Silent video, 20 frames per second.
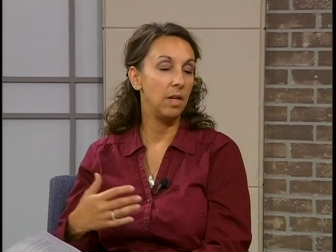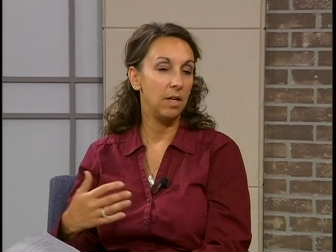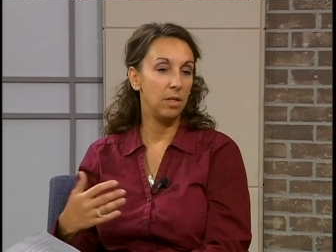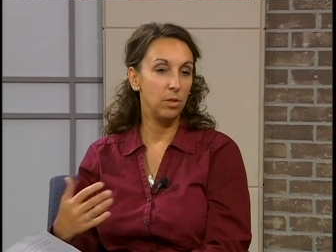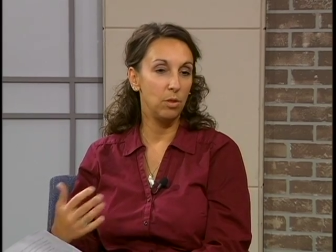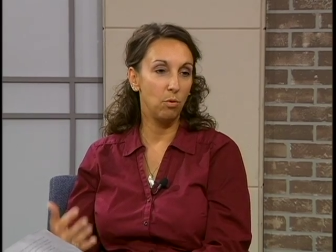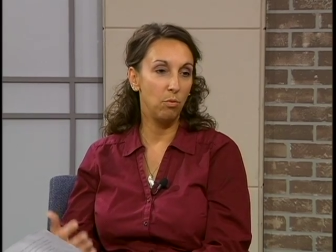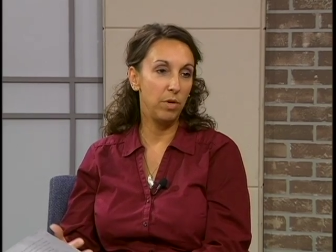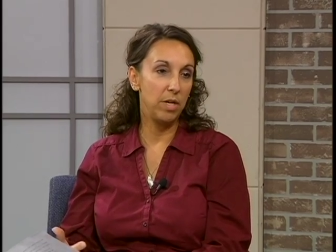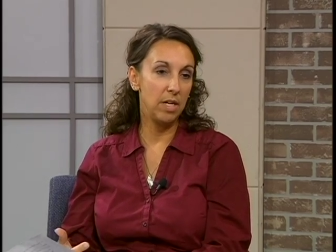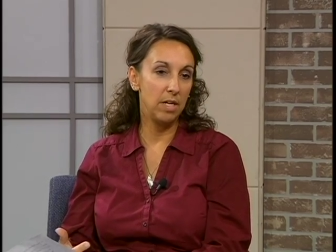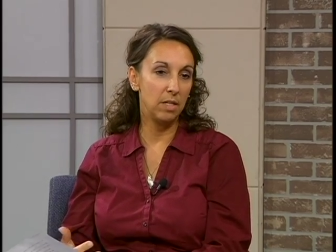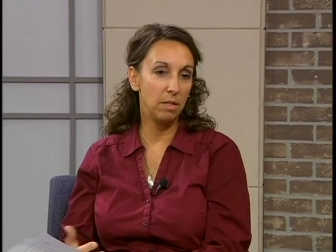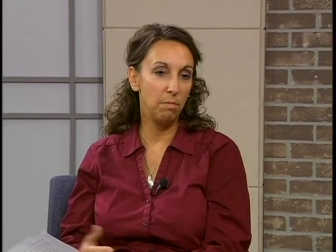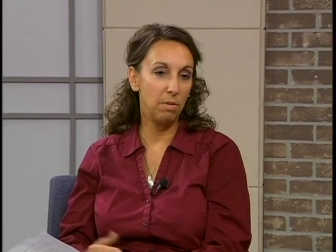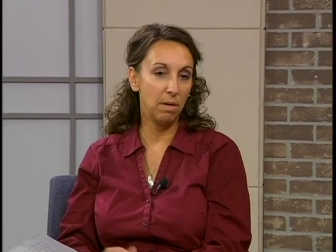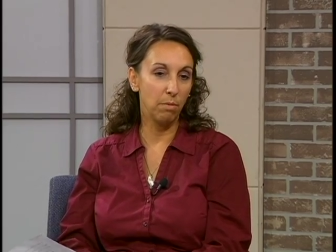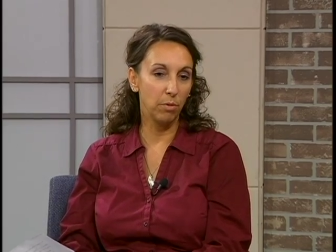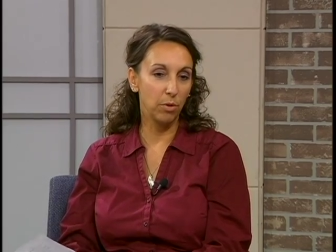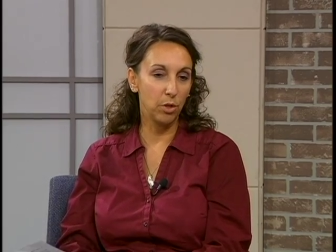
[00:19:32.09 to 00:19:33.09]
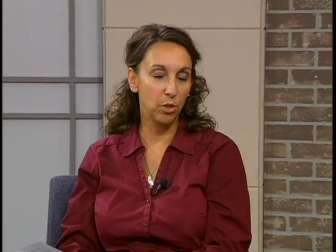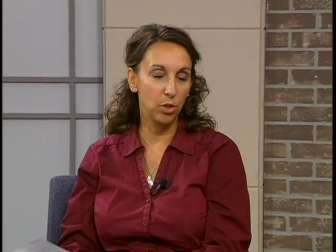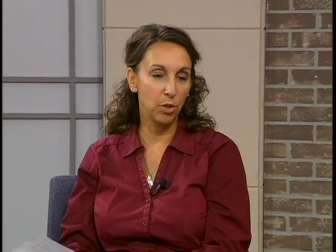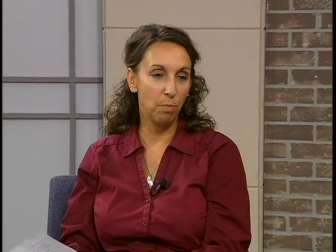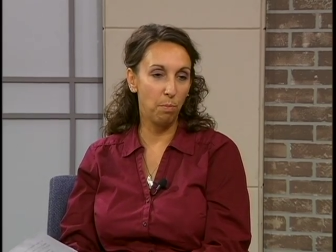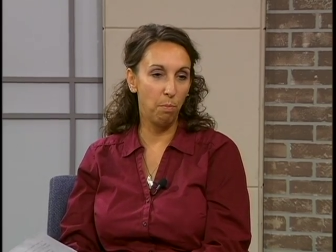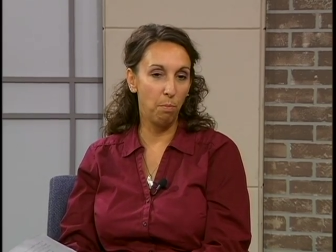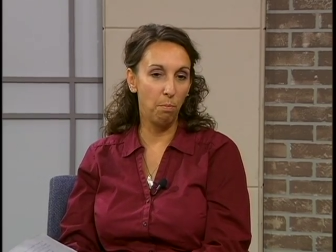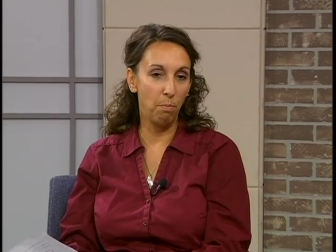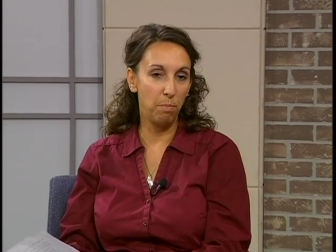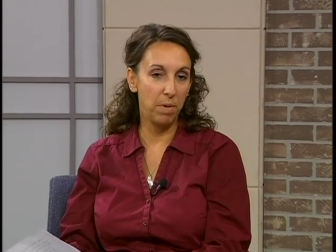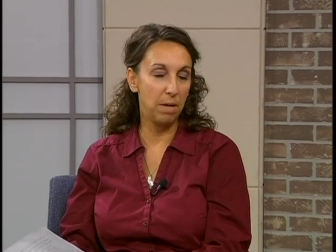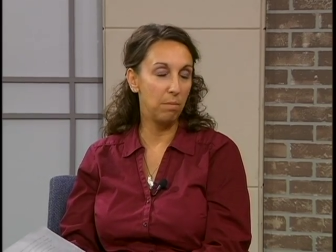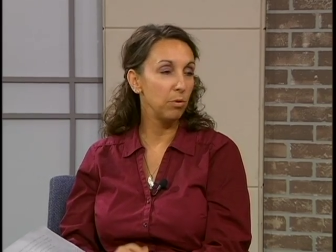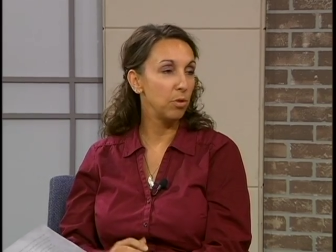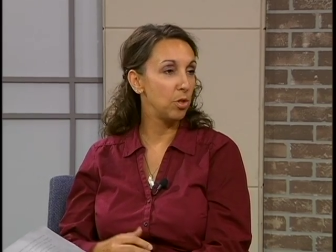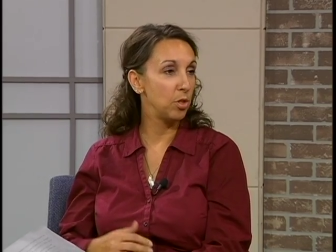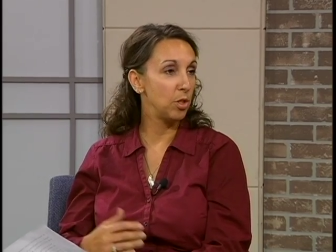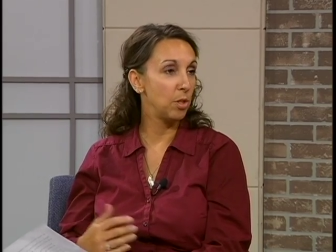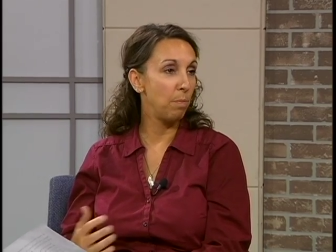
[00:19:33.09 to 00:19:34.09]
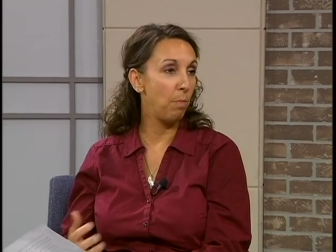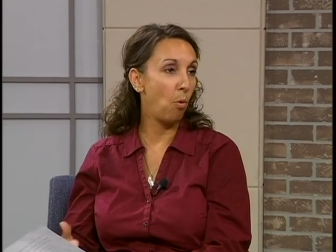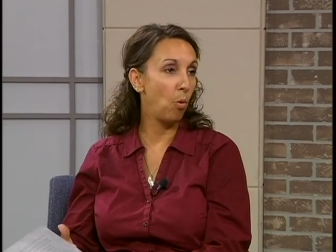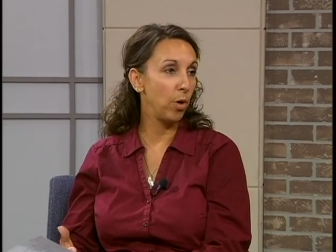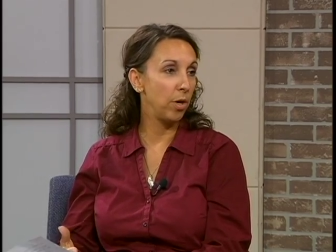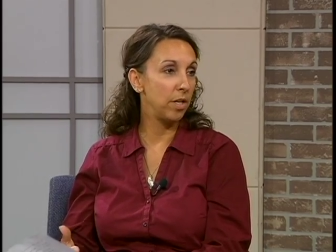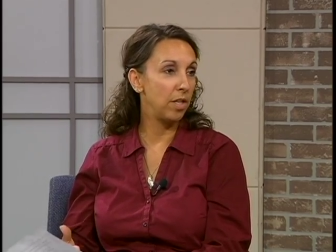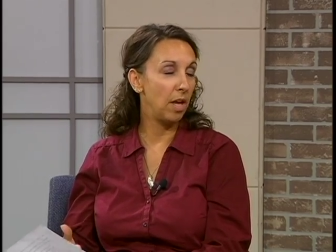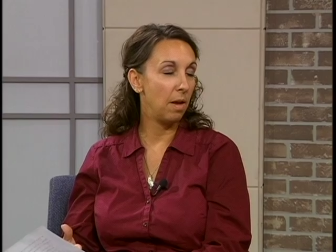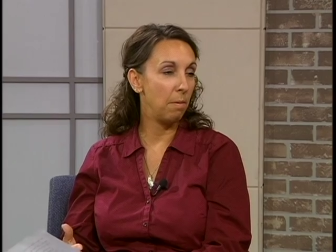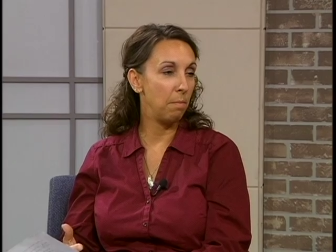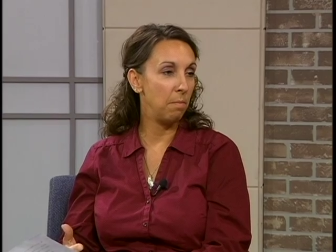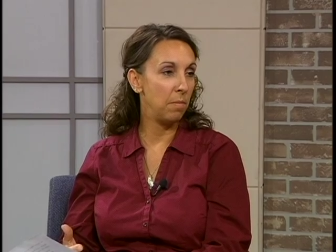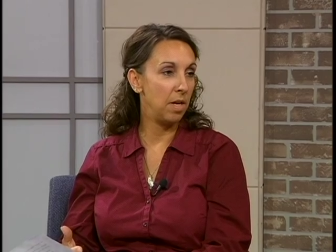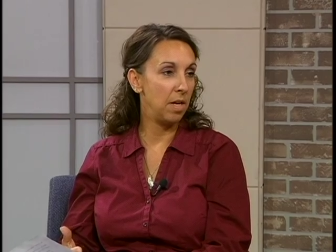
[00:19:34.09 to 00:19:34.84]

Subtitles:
So we need to be able to support them